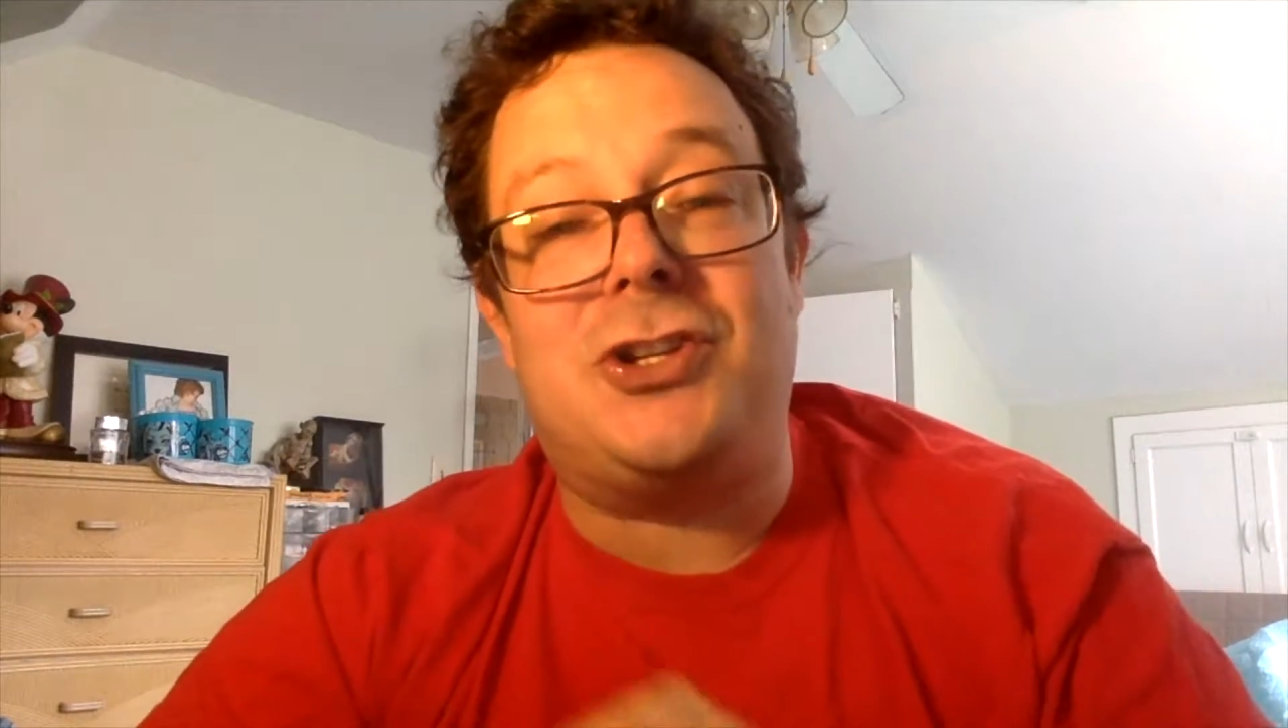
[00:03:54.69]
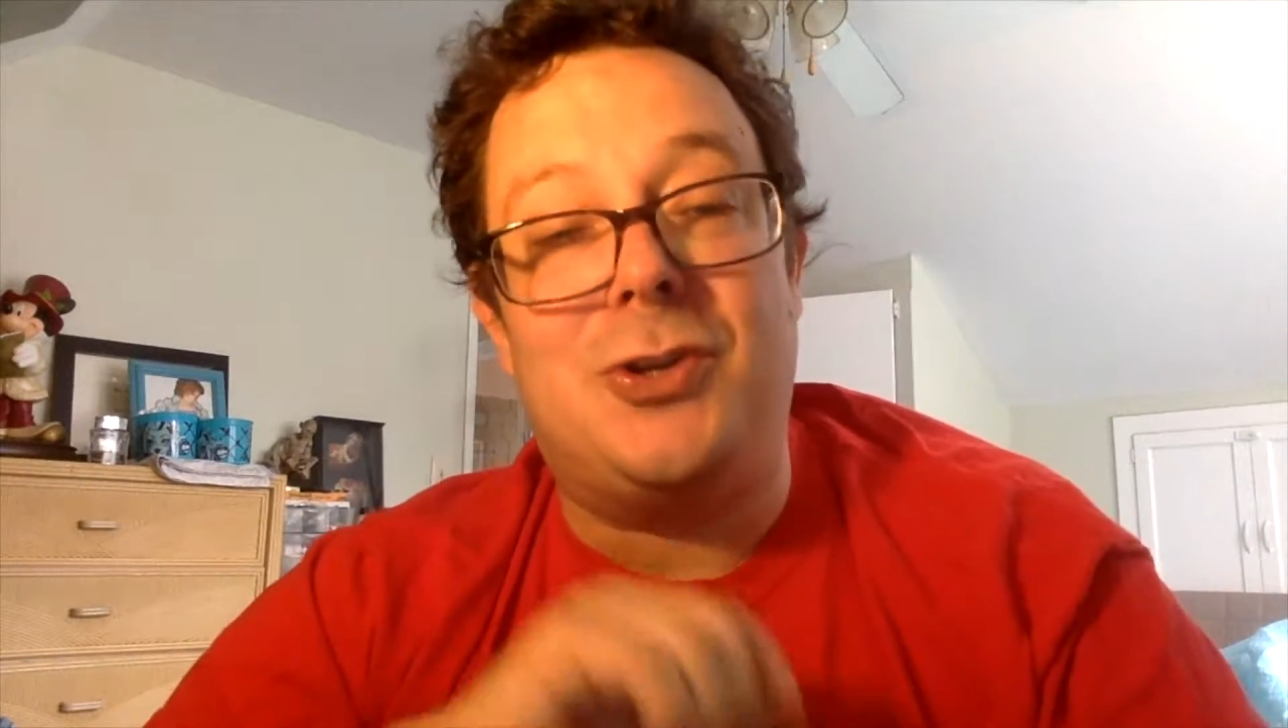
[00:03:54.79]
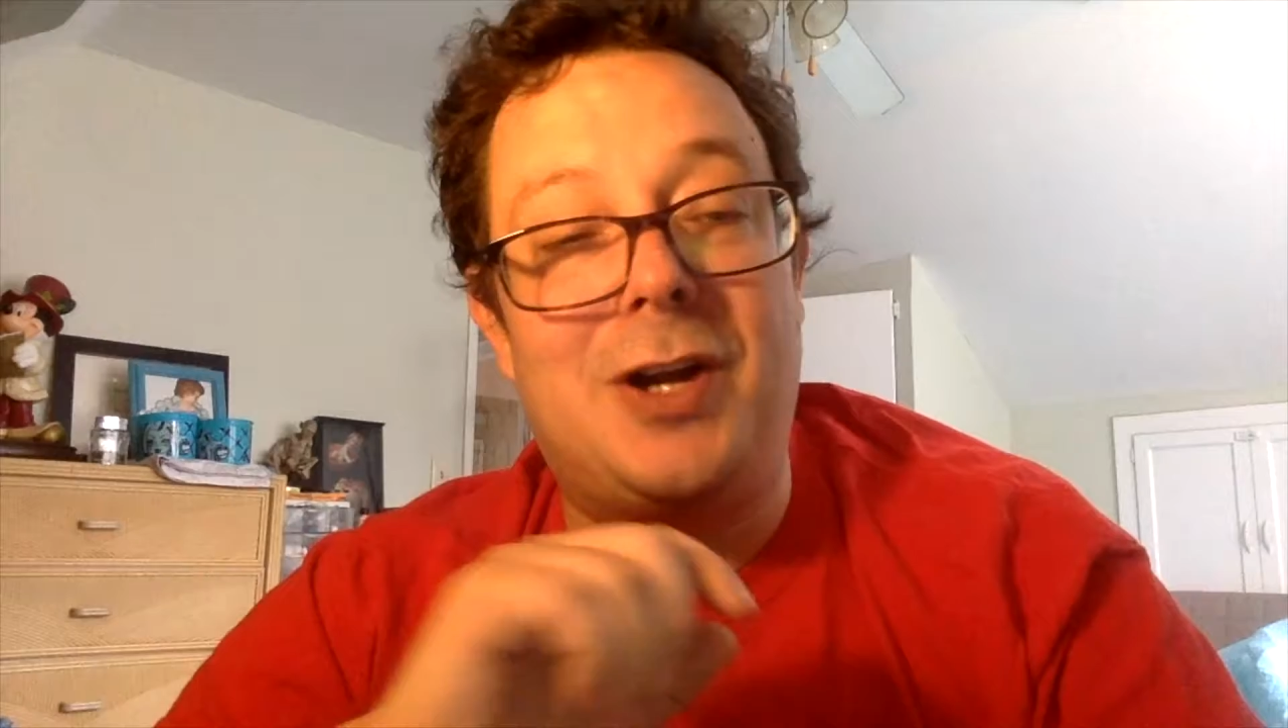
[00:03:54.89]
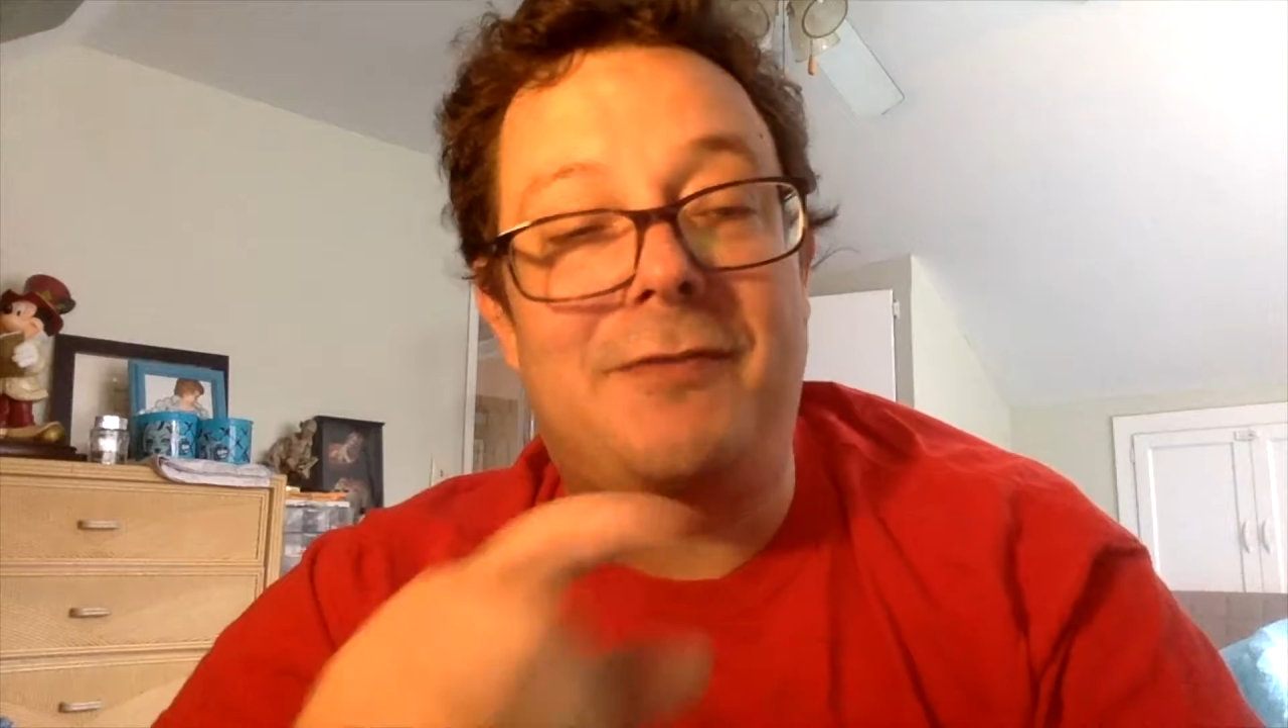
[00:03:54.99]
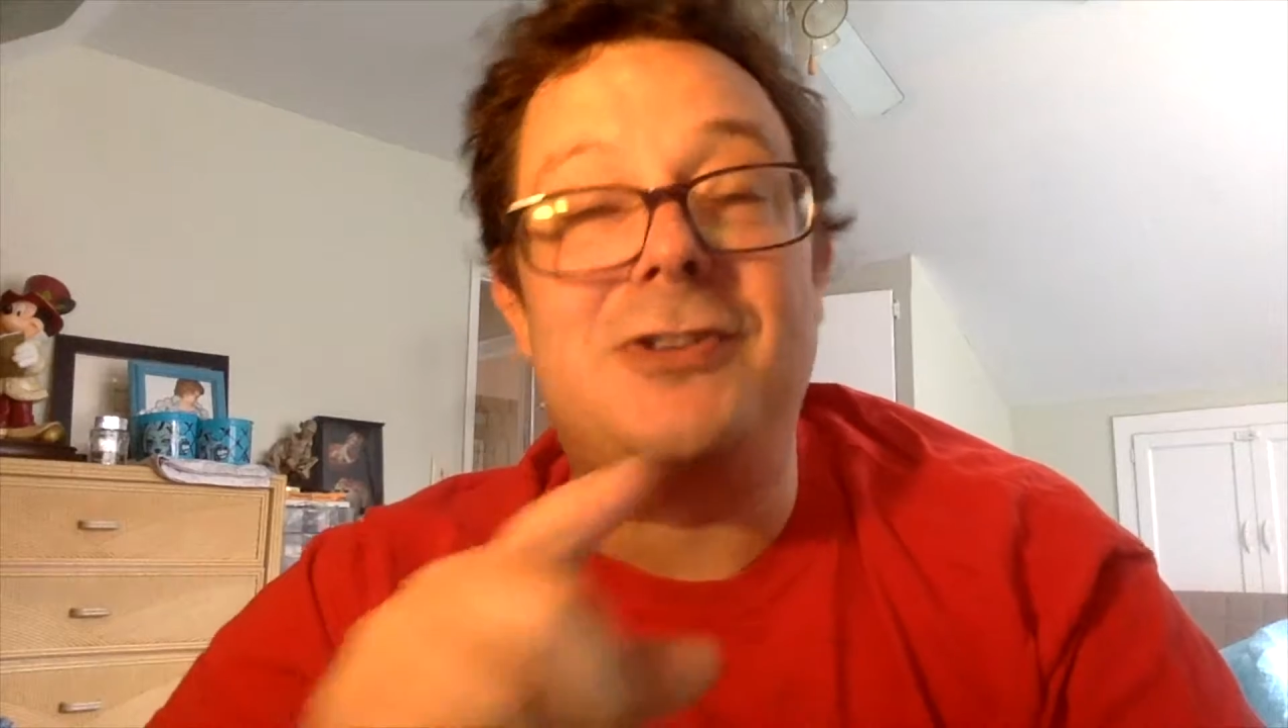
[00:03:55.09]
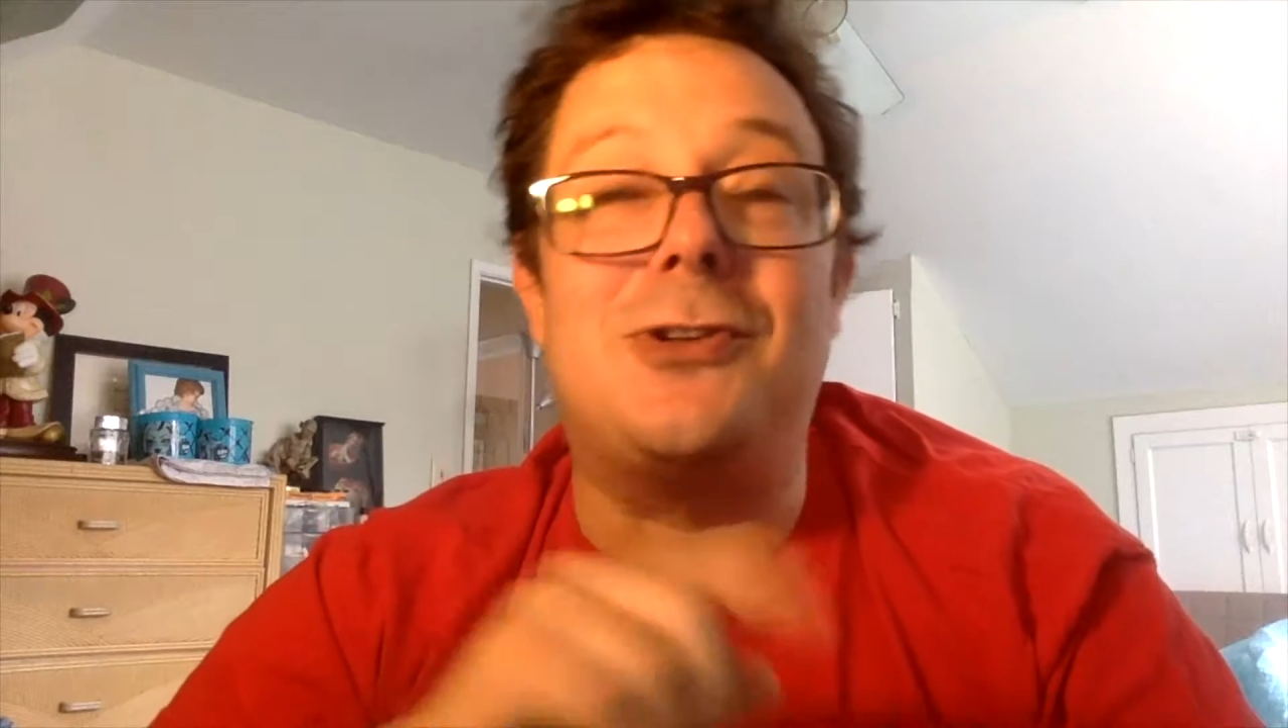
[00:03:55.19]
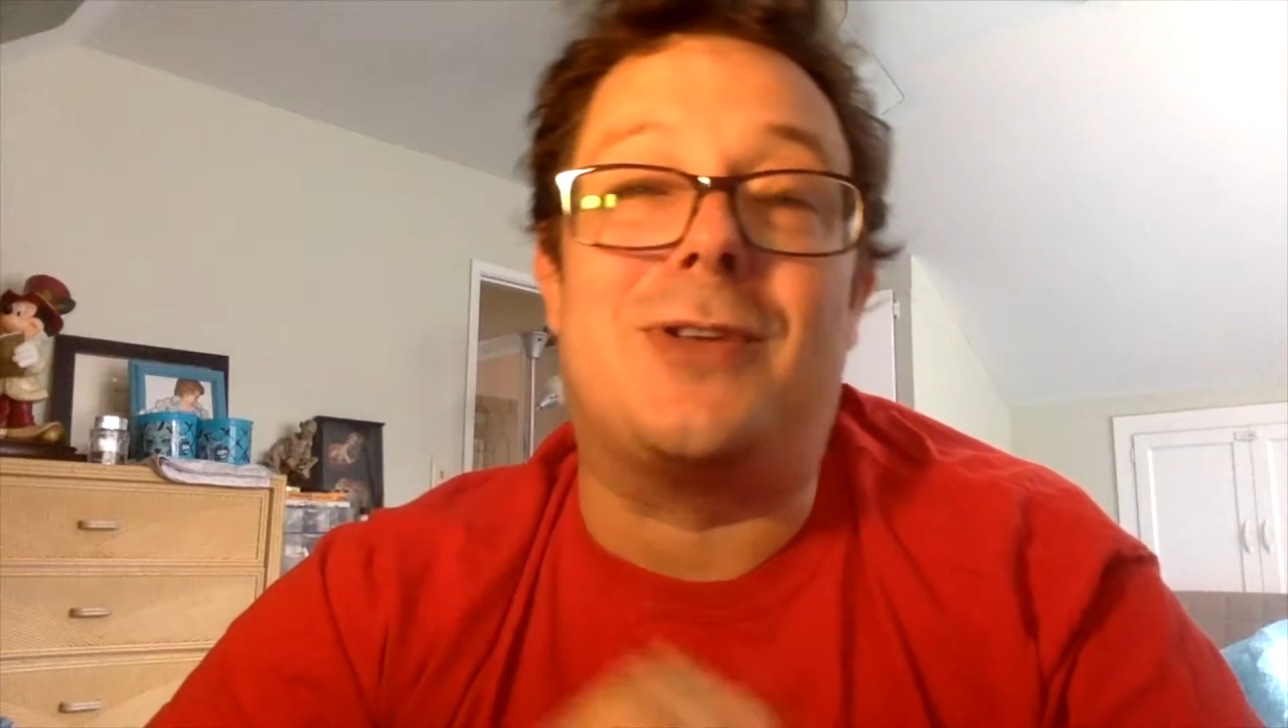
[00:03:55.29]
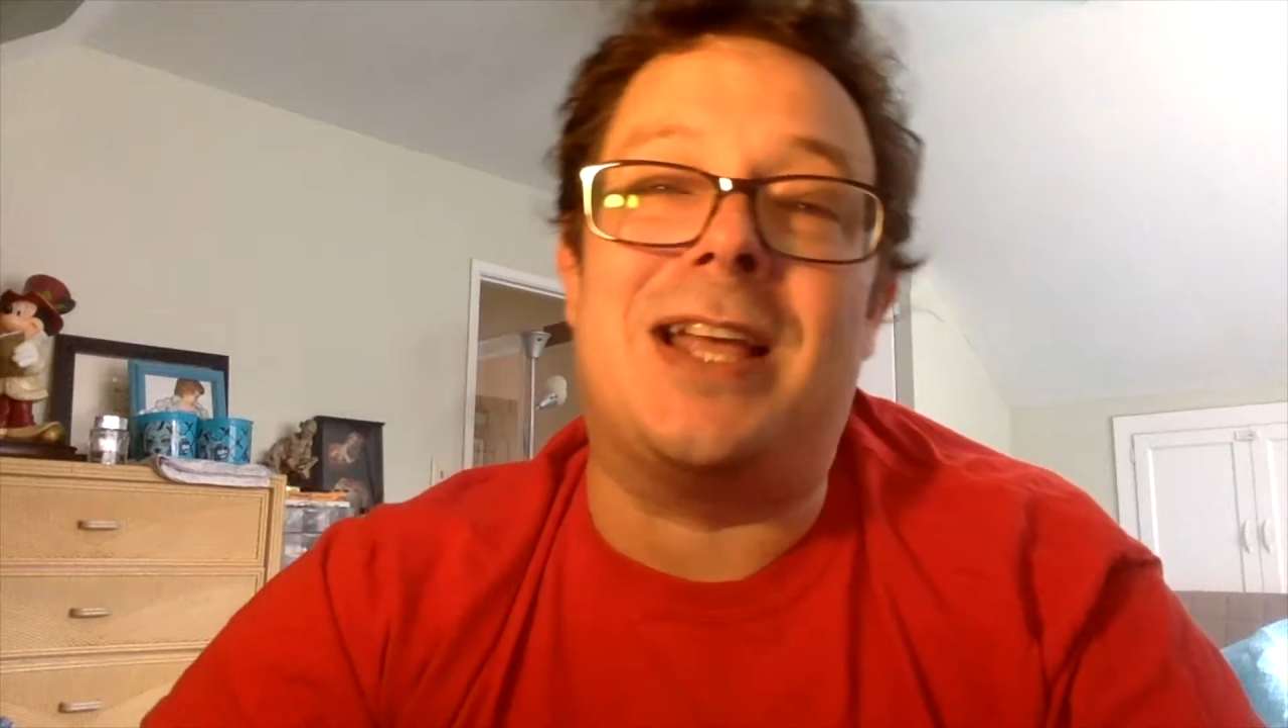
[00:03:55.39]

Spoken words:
universal